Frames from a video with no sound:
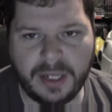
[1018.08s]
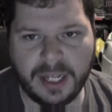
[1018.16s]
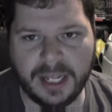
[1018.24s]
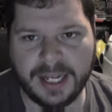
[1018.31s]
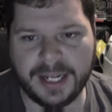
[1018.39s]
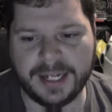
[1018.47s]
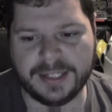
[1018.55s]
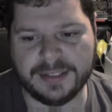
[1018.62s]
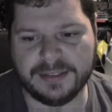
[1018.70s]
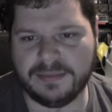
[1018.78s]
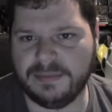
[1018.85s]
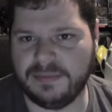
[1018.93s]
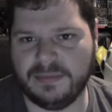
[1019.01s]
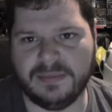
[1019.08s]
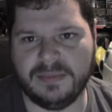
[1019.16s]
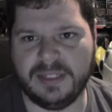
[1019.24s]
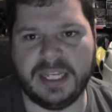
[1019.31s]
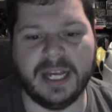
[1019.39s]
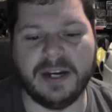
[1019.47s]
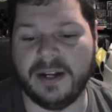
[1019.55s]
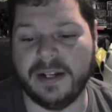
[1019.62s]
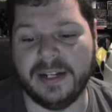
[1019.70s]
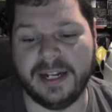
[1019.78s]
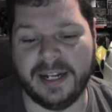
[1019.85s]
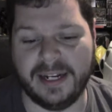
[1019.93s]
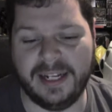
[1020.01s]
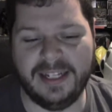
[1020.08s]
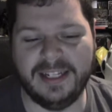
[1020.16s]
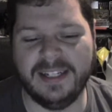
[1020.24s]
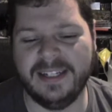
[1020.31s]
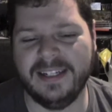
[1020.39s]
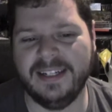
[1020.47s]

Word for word: and get on that.